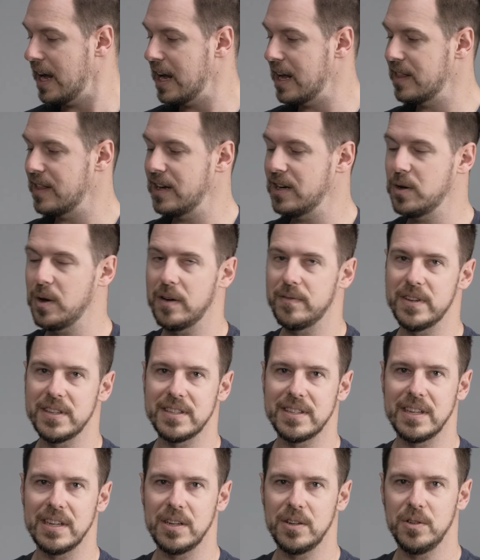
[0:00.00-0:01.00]
And then you have a
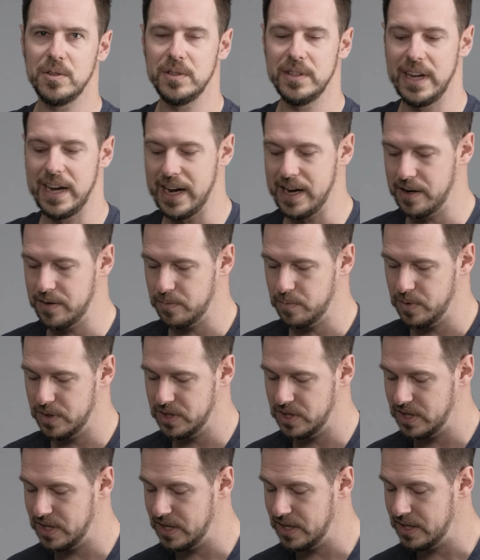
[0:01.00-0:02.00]
single net,
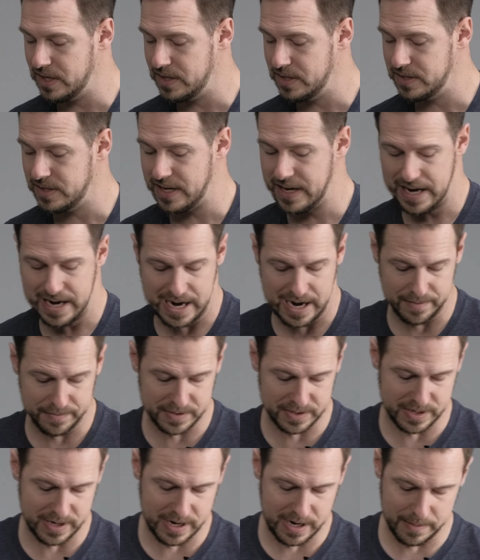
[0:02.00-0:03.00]
which is a half
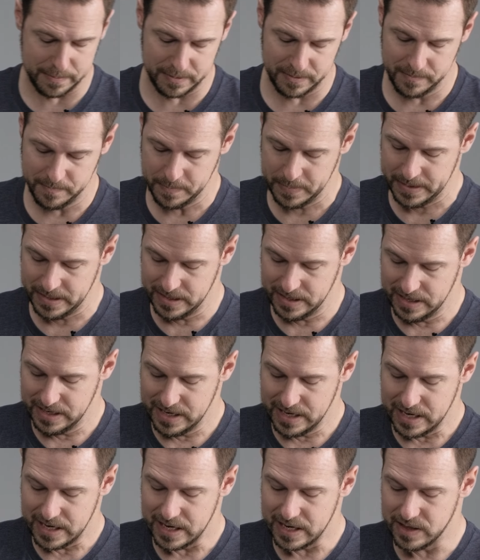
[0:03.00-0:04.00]
stop.
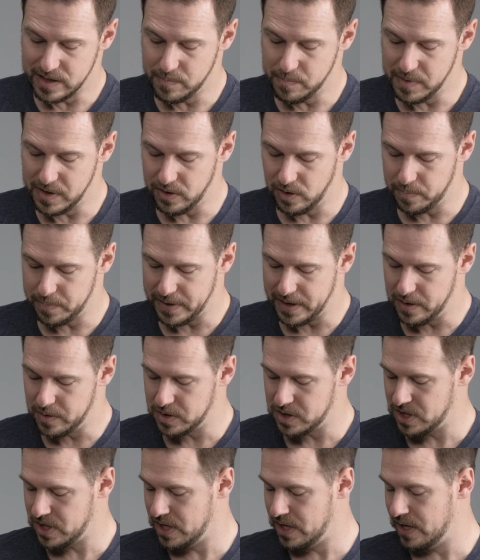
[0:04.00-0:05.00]
In the middle
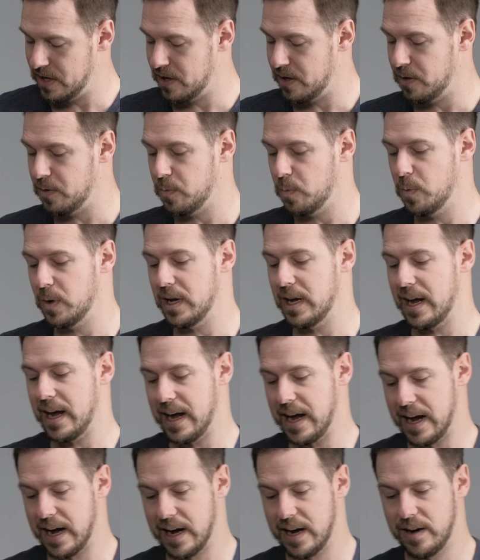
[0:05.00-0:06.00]
pouch here, we
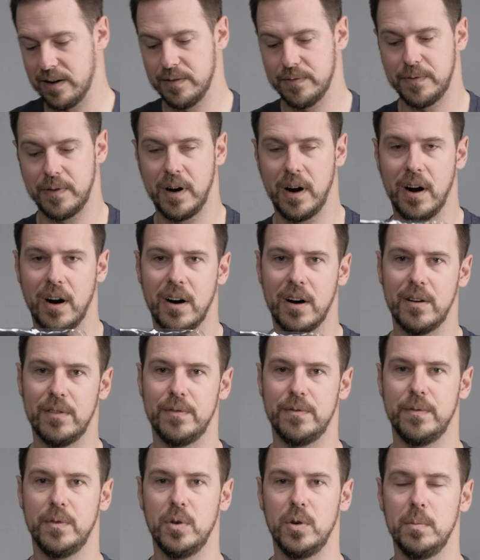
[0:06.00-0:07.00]
have our
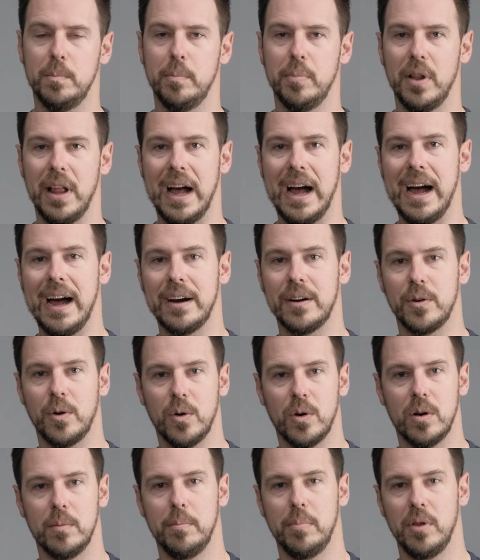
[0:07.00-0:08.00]
full black
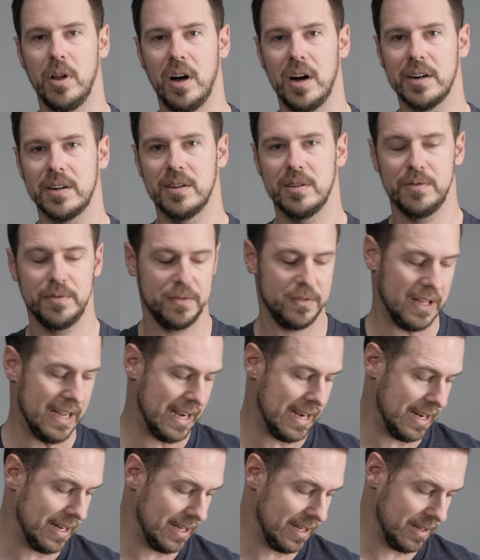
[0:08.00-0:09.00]
or blocker
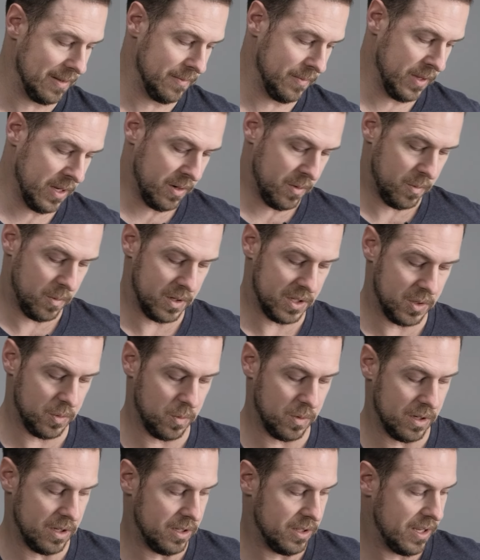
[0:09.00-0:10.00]
flag, which
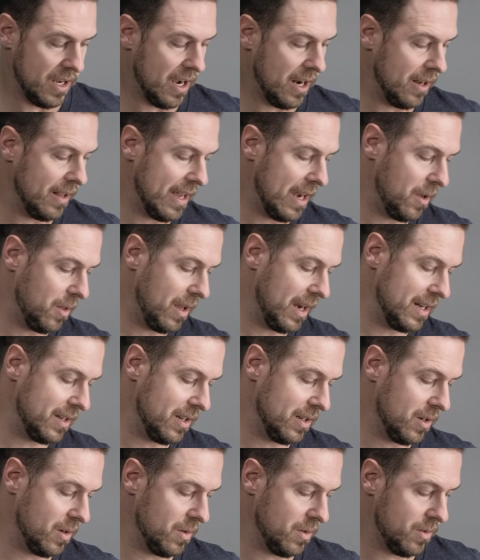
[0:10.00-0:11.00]
will not allow light
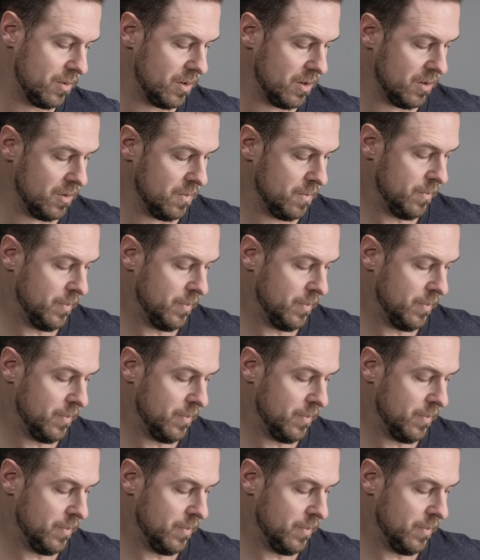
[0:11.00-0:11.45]
to go through.